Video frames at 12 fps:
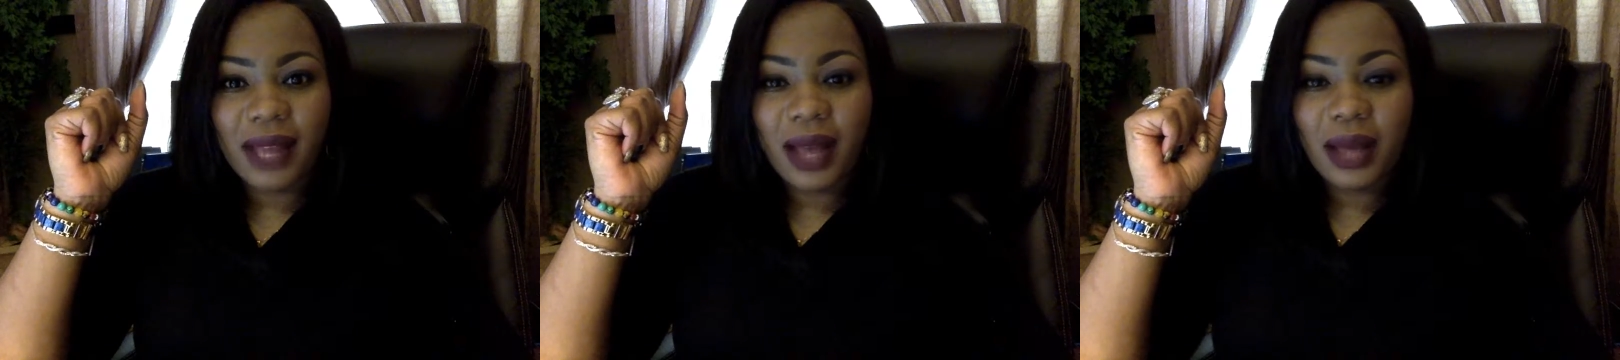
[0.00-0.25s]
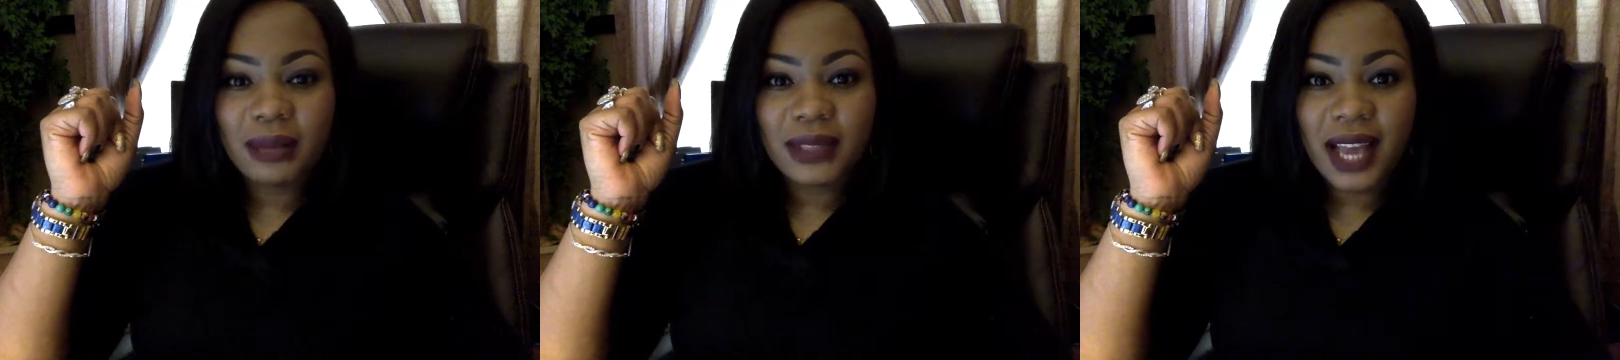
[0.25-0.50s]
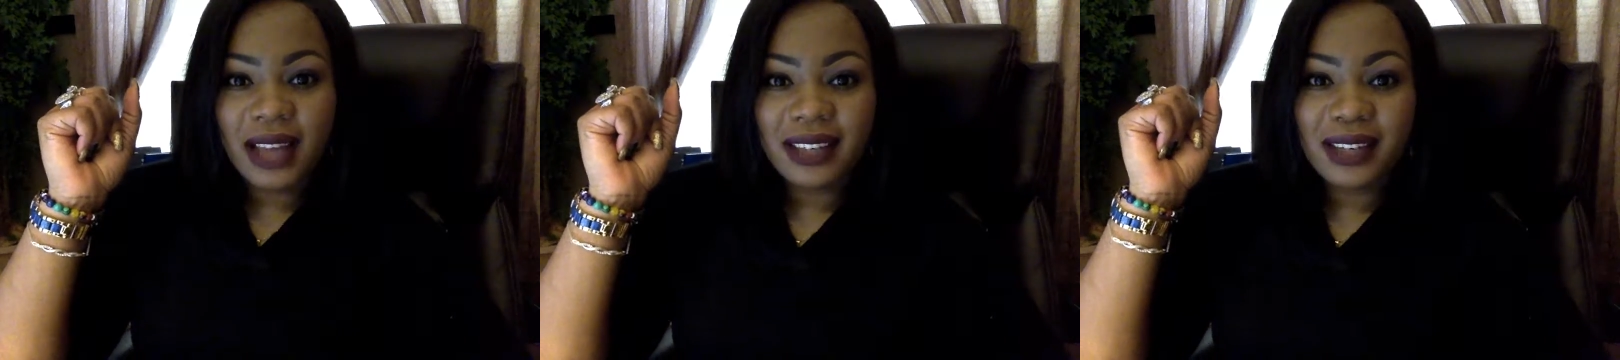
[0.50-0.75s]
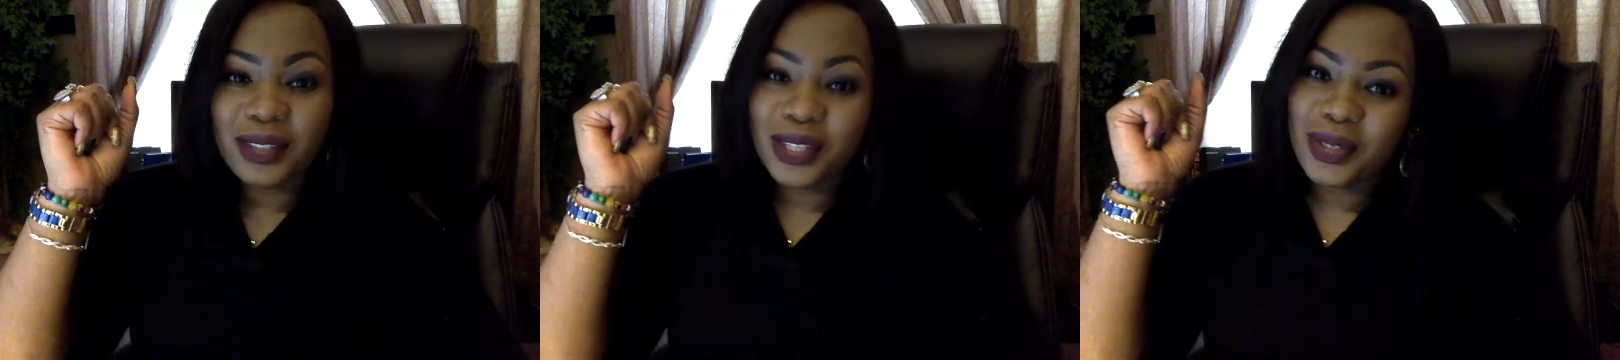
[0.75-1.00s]

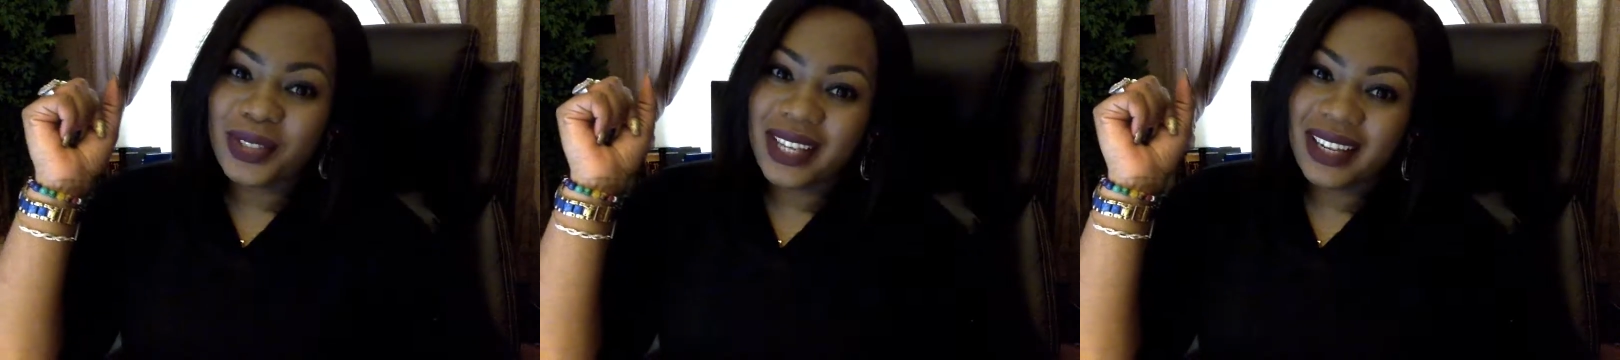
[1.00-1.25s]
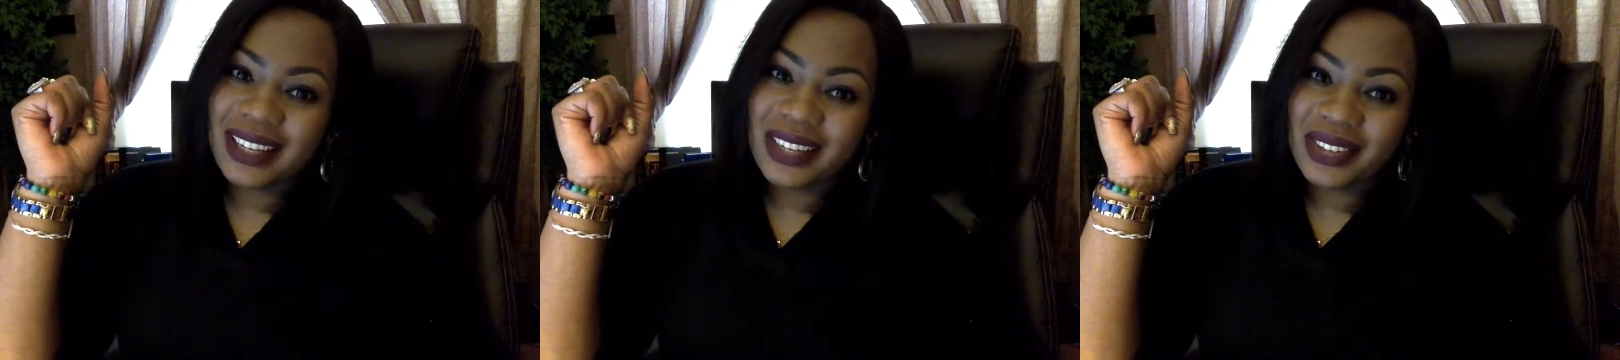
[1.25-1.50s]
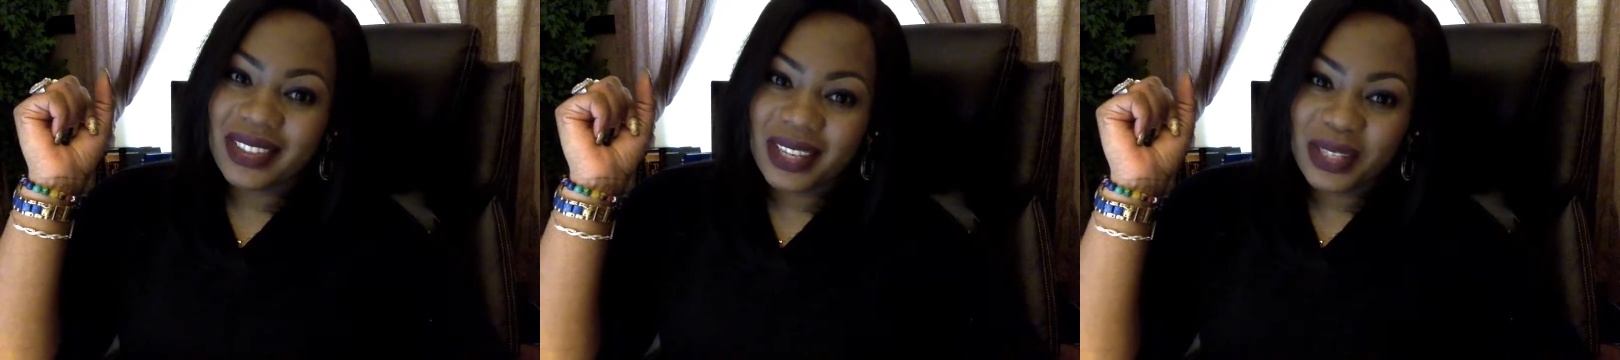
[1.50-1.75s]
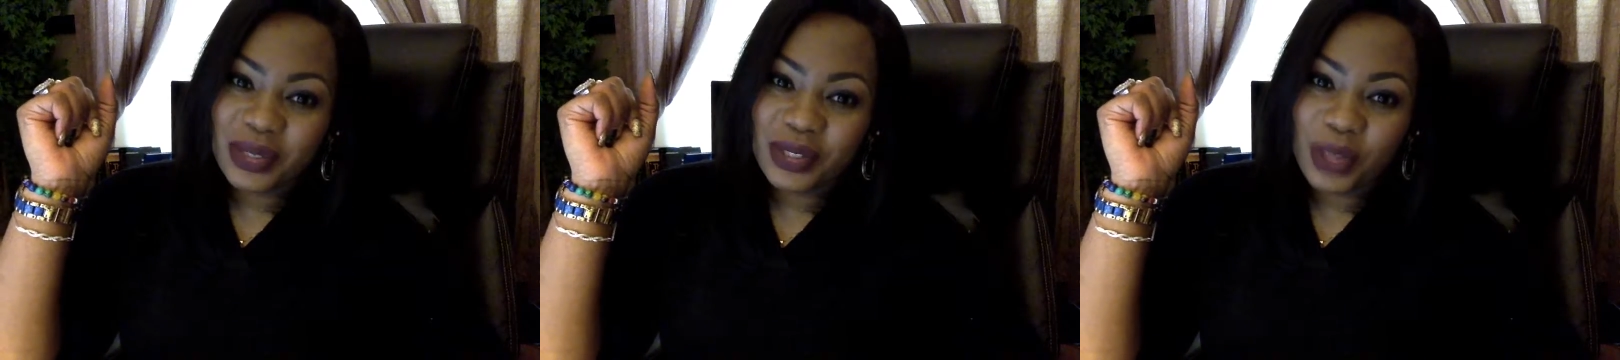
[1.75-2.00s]
Dr. LQJ here.
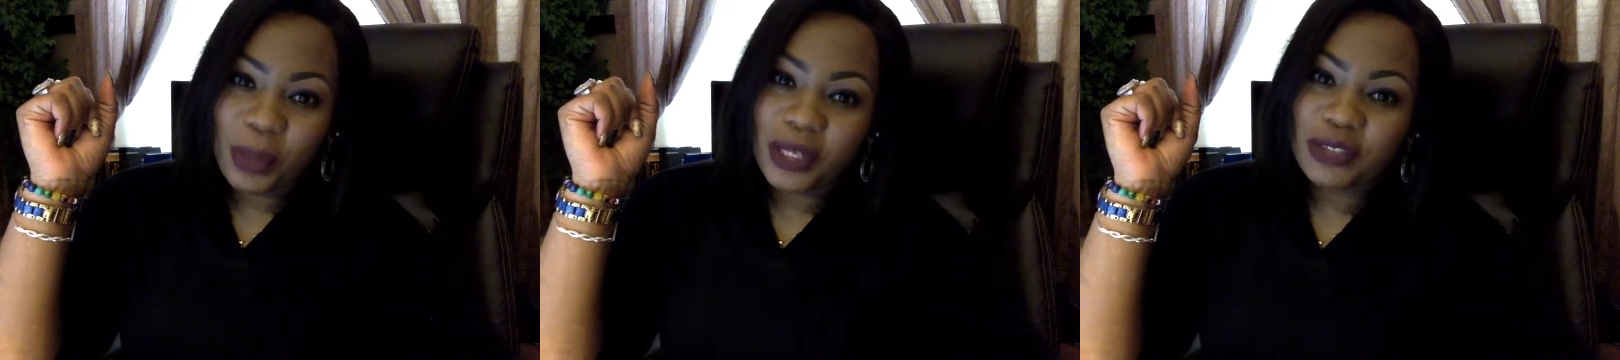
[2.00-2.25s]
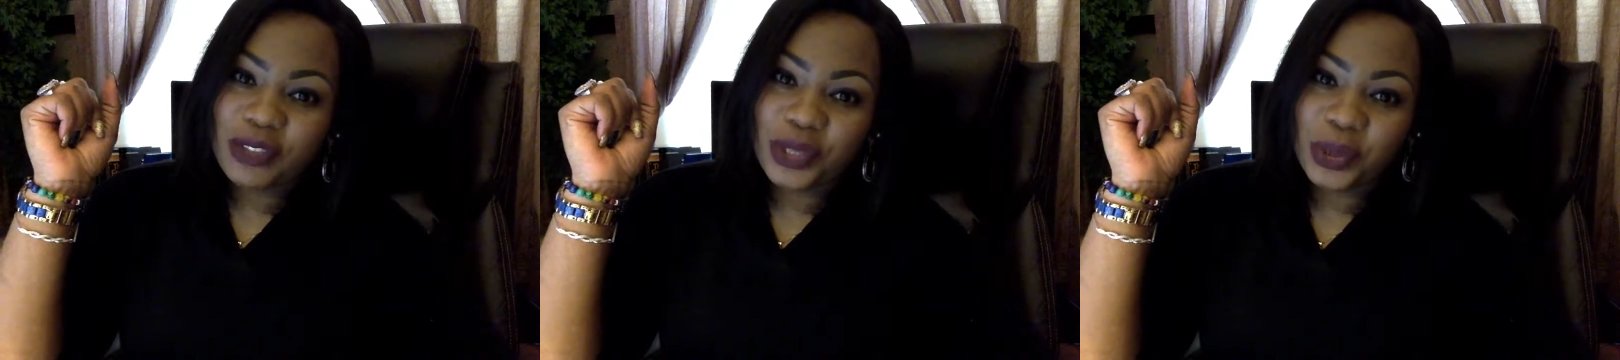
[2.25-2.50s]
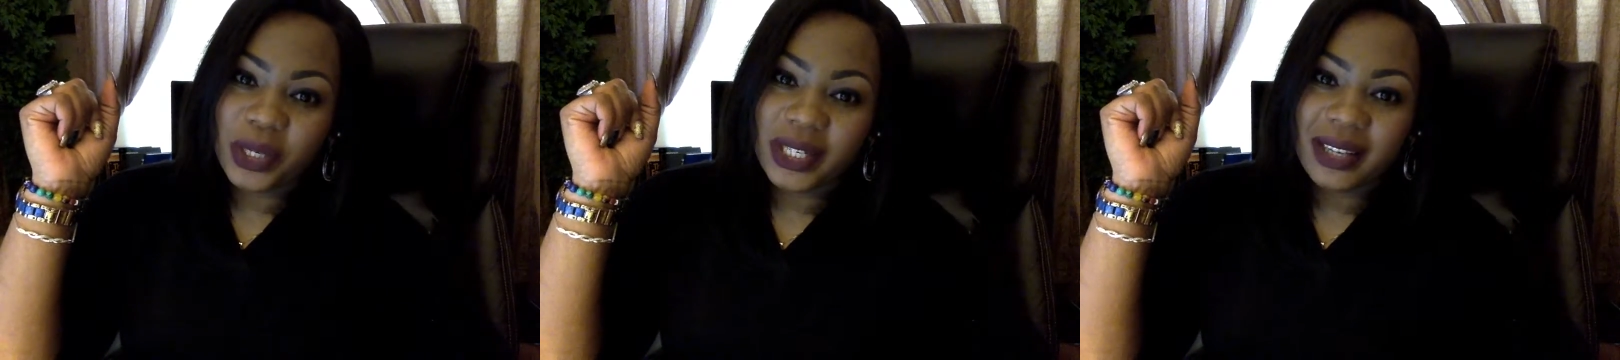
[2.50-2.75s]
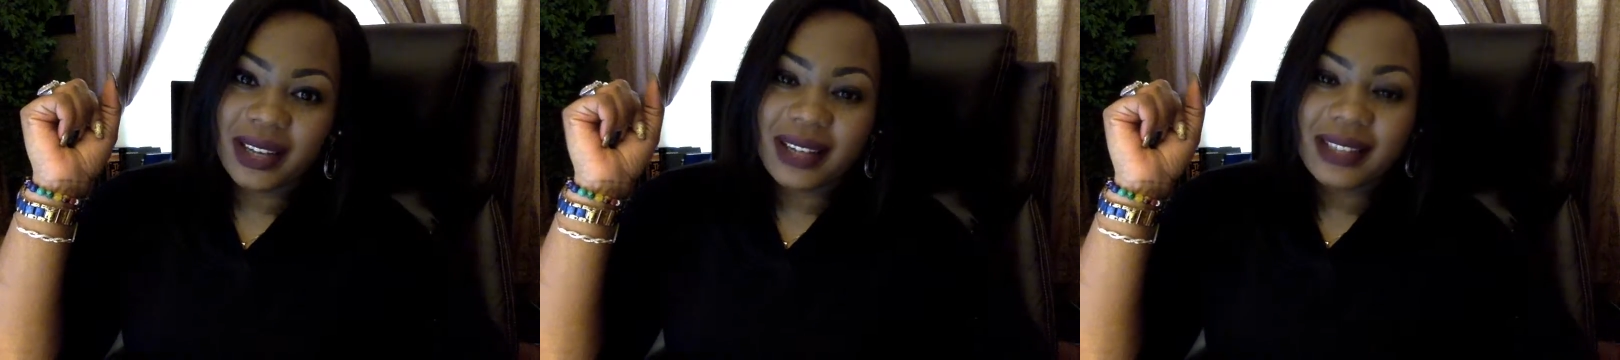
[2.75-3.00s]
Thank you so much for
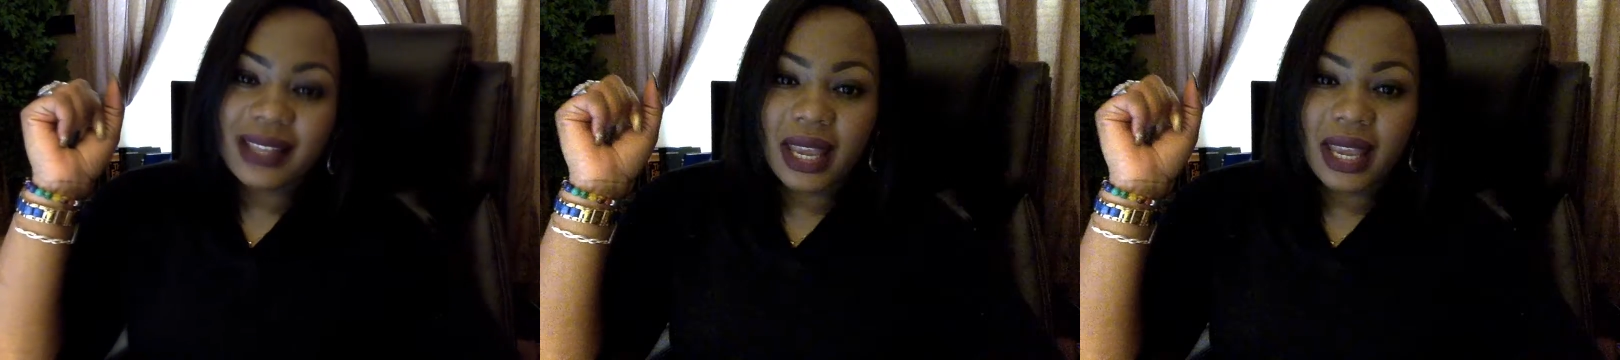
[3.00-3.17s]
joining us.